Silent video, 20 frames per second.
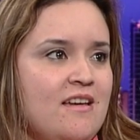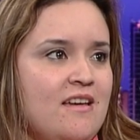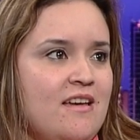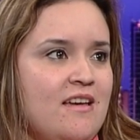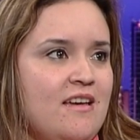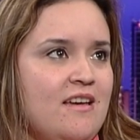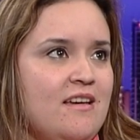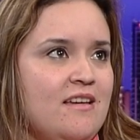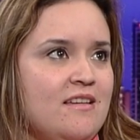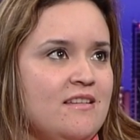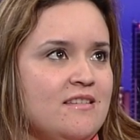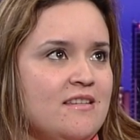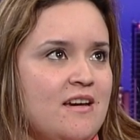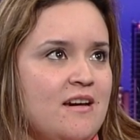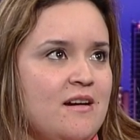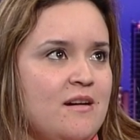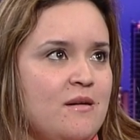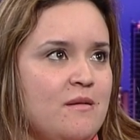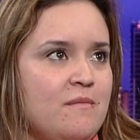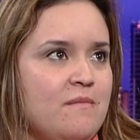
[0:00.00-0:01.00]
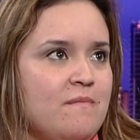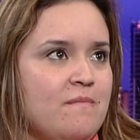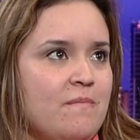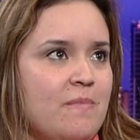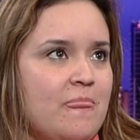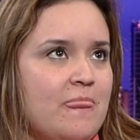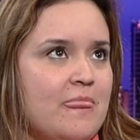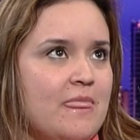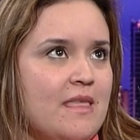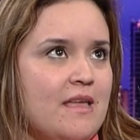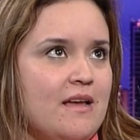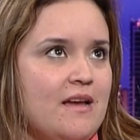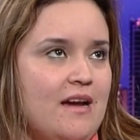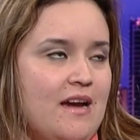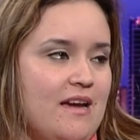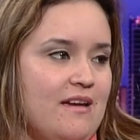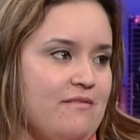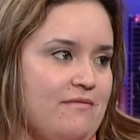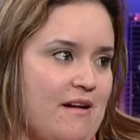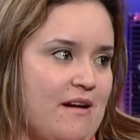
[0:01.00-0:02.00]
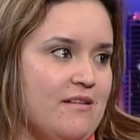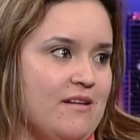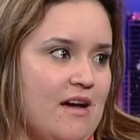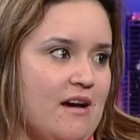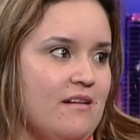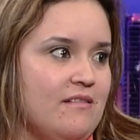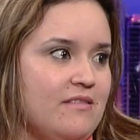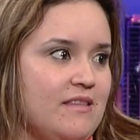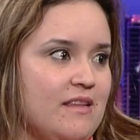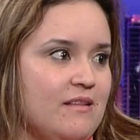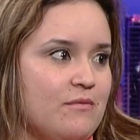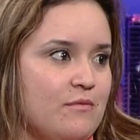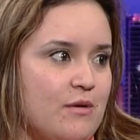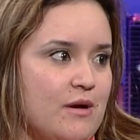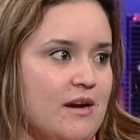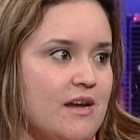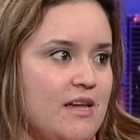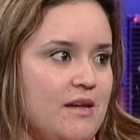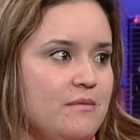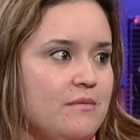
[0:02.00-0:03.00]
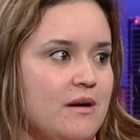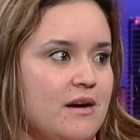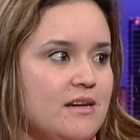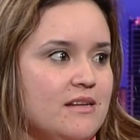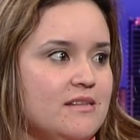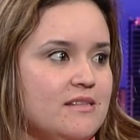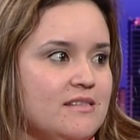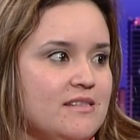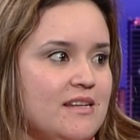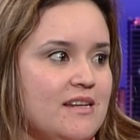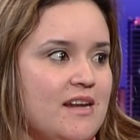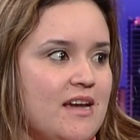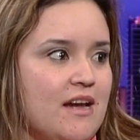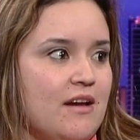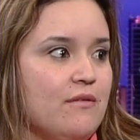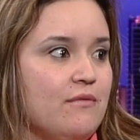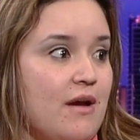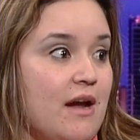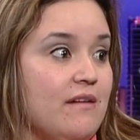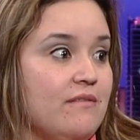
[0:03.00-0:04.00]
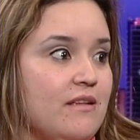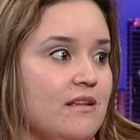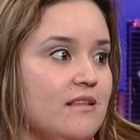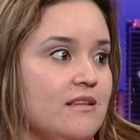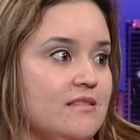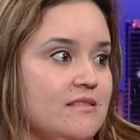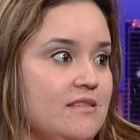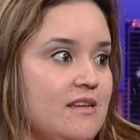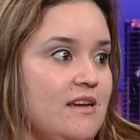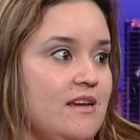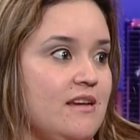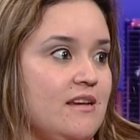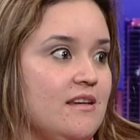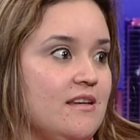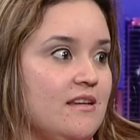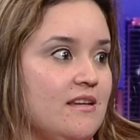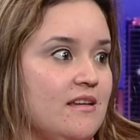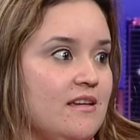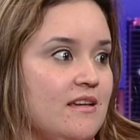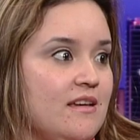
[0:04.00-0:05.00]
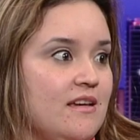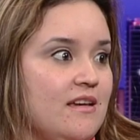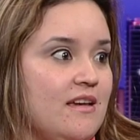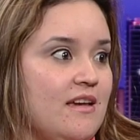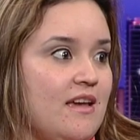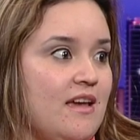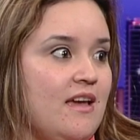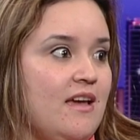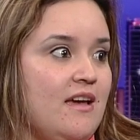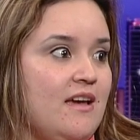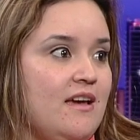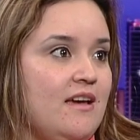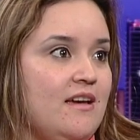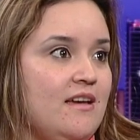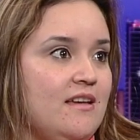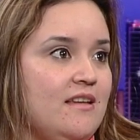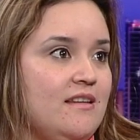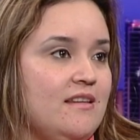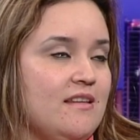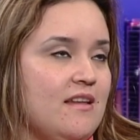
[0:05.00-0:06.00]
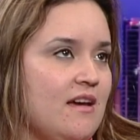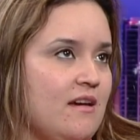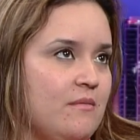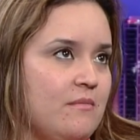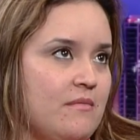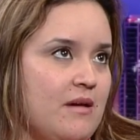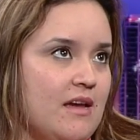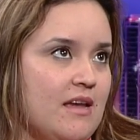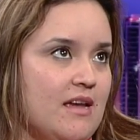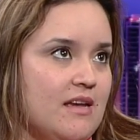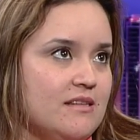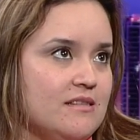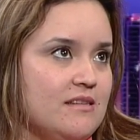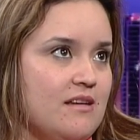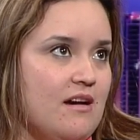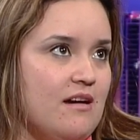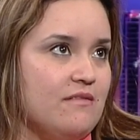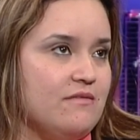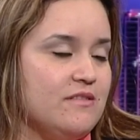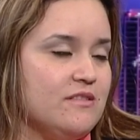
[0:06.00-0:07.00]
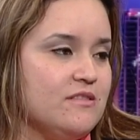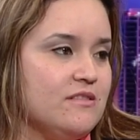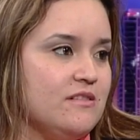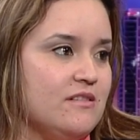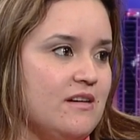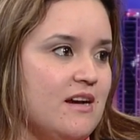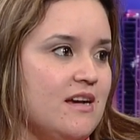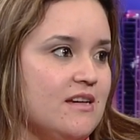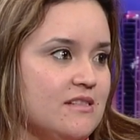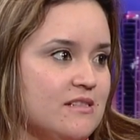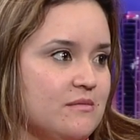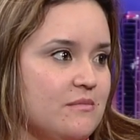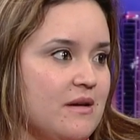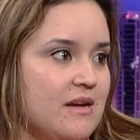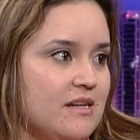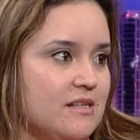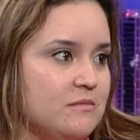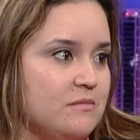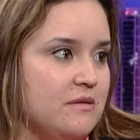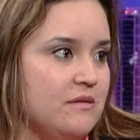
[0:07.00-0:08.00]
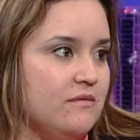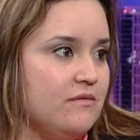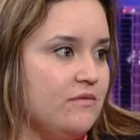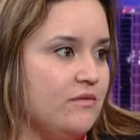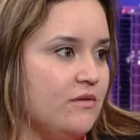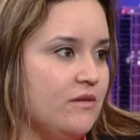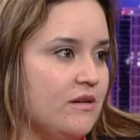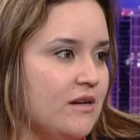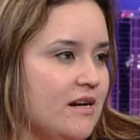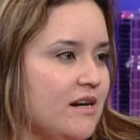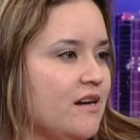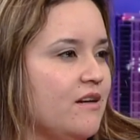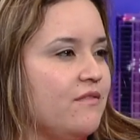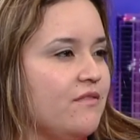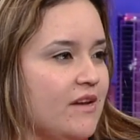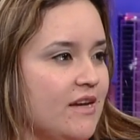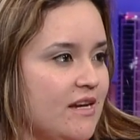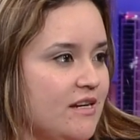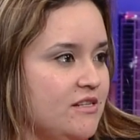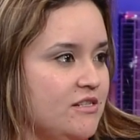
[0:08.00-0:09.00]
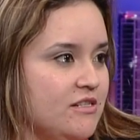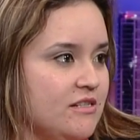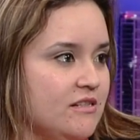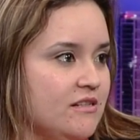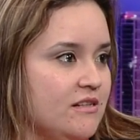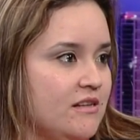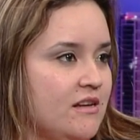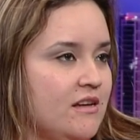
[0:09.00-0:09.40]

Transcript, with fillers: And um, I found out that where he was, and I arrived at the scene. And um, I guess the officer asked my husband for identification.